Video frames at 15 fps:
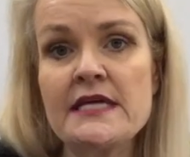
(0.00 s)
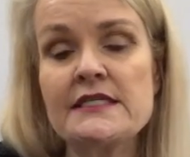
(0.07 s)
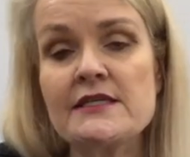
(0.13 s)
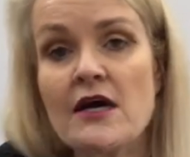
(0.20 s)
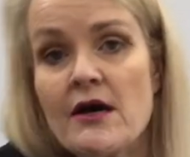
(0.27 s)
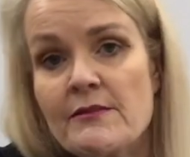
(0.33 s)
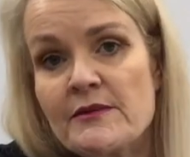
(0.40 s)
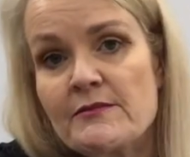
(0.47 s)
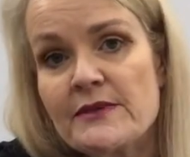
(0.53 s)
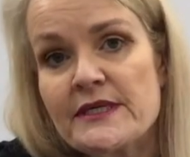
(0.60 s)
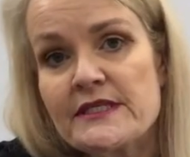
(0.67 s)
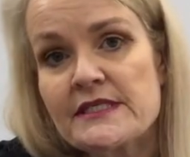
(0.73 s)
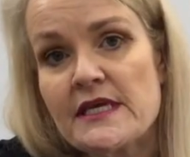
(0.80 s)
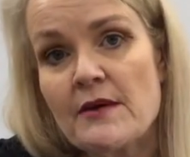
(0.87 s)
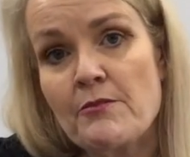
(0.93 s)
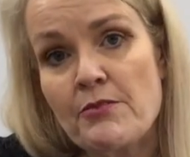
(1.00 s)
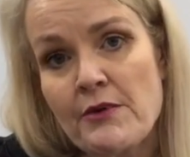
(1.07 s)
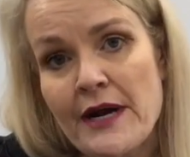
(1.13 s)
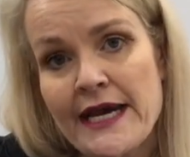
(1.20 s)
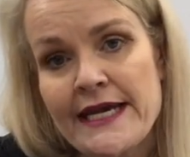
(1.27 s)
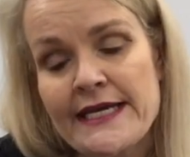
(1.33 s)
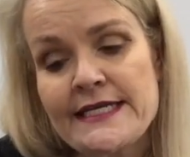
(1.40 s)
Diamond bits are
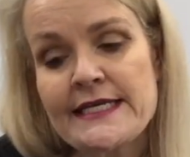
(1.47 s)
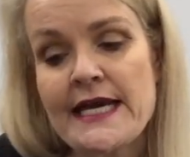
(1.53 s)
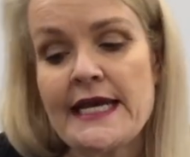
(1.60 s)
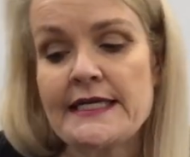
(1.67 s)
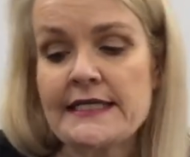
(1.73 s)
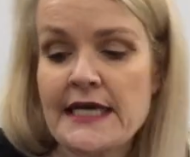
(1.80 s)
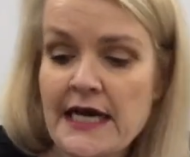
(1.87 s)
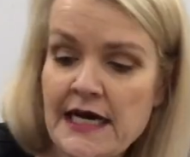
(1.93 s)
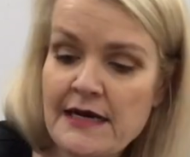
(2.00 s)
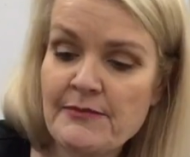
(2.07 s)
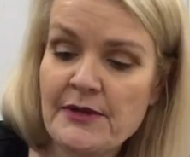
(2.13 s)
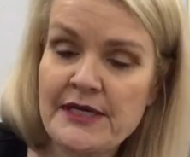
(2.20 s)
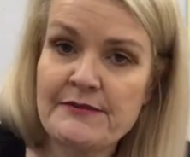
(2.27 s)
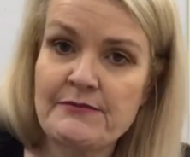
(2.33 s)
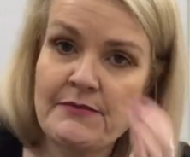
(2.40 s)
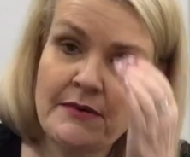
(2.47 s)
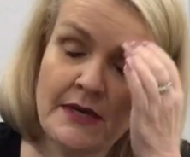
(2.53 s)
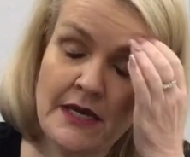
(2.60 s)
braid, and carbide